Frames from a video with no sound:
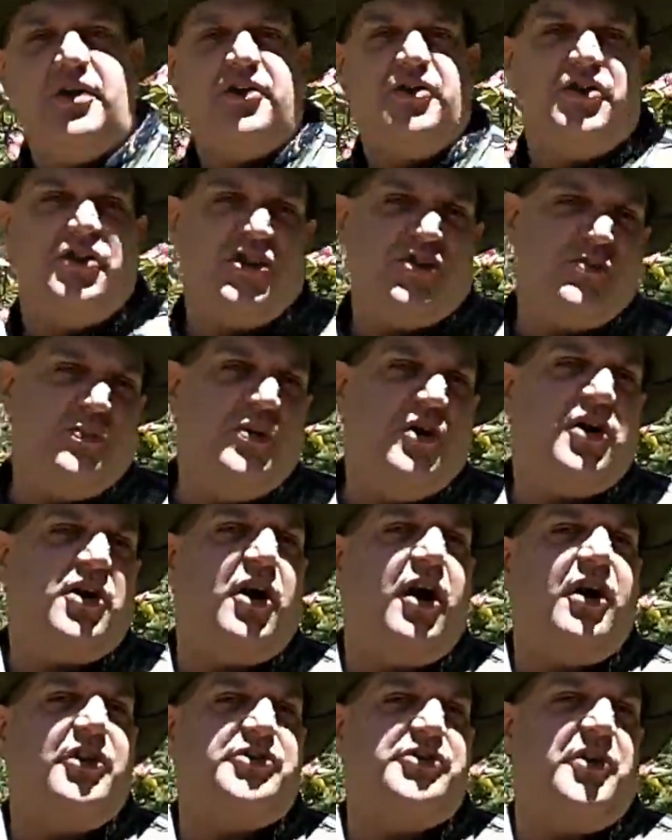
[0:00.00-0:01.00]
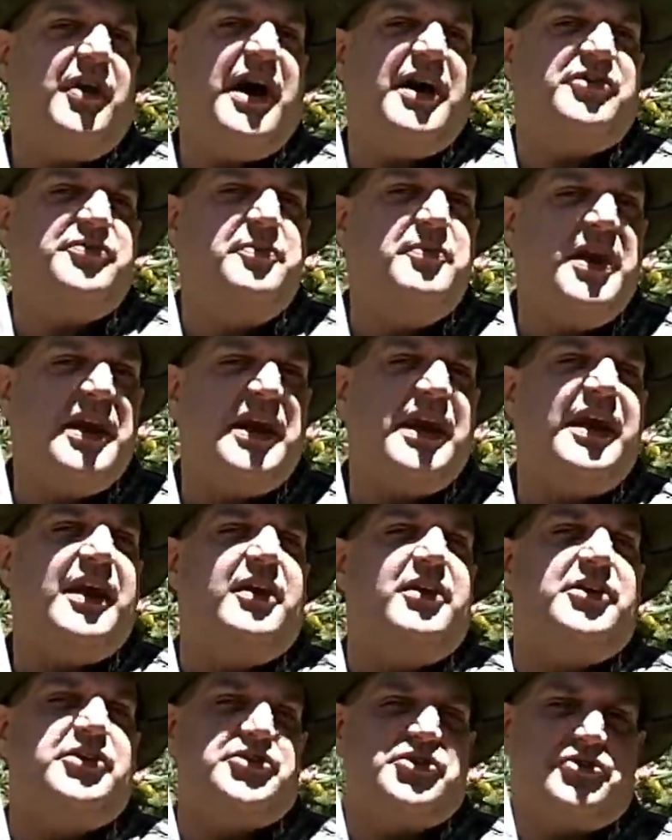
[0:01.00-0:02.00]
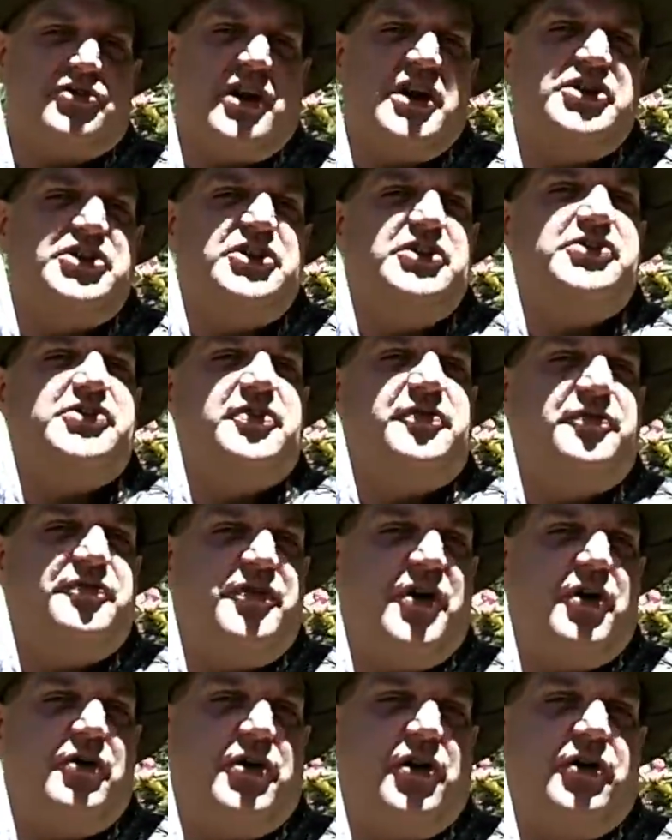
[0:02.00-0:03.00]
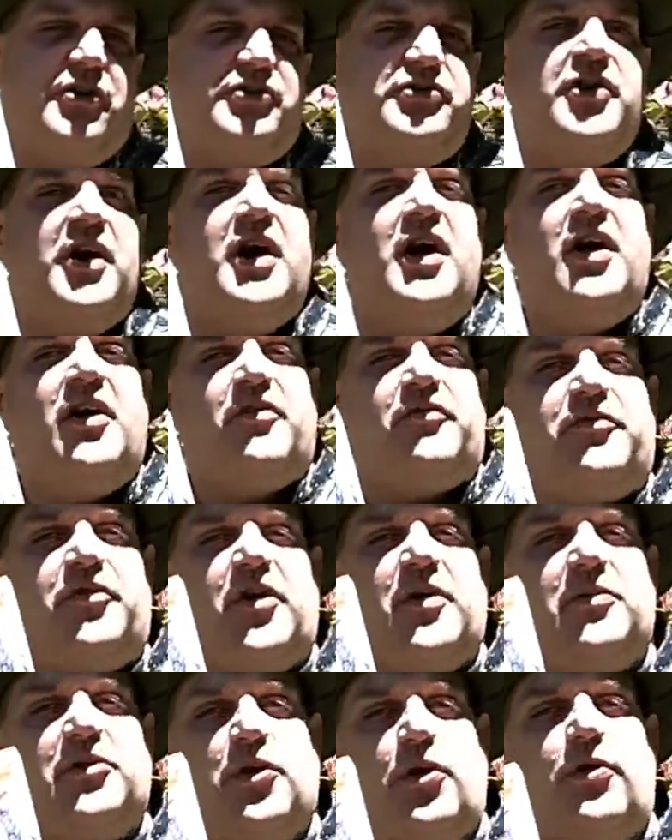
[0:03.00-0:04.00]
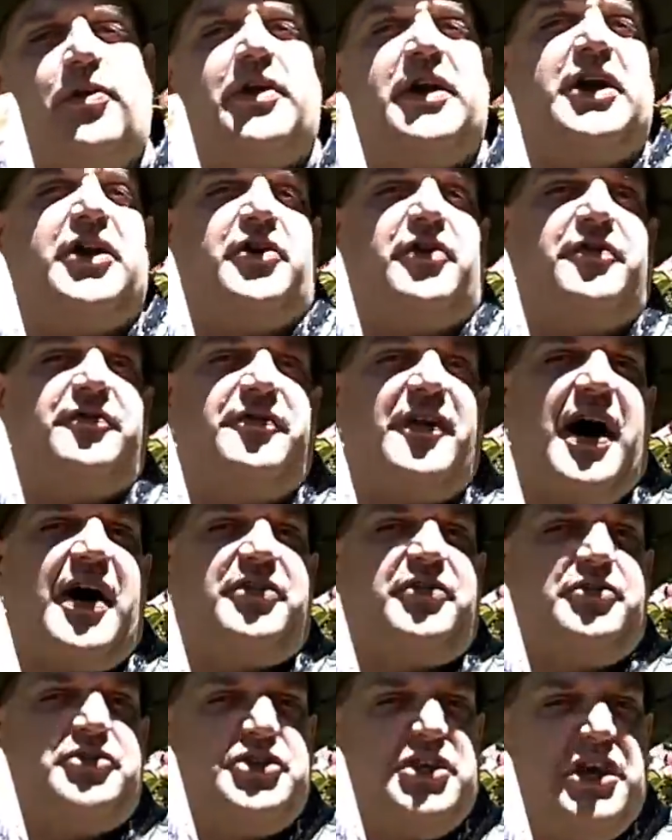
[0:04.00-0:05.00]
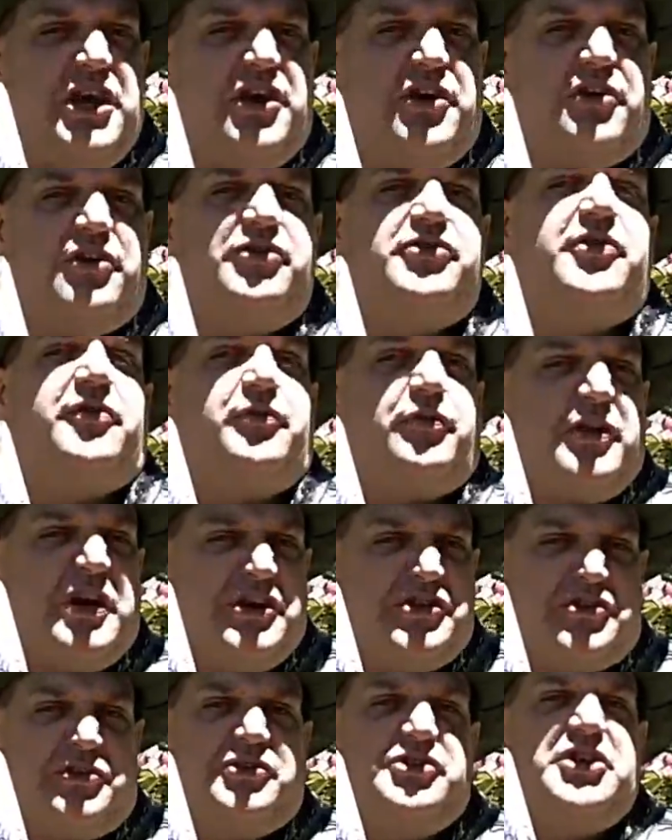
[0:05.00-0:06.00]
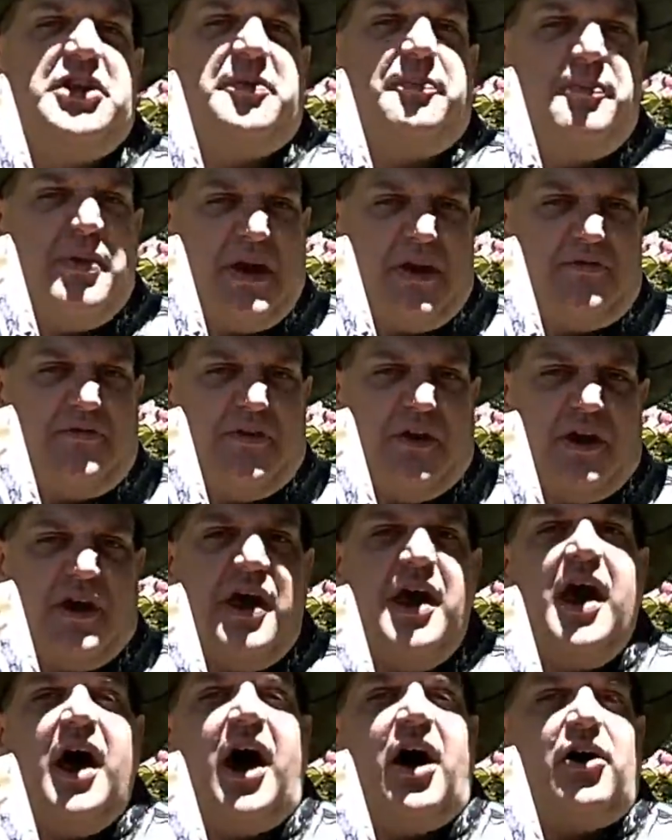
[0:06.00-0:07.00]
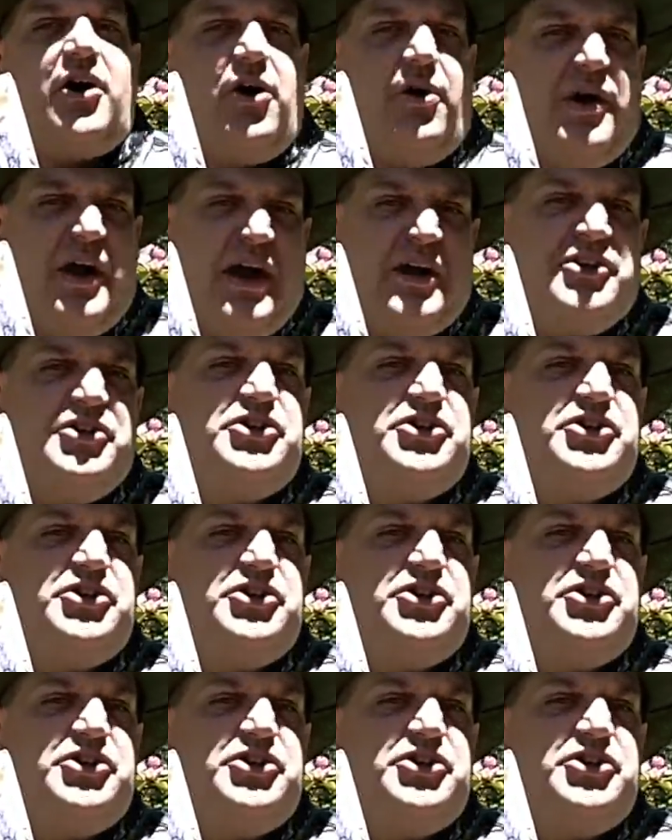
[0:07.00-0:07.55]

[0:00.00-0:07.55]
This book also has many illustrations and photos from Lori and her father's years of researching Bigfoot. I'll go ahead and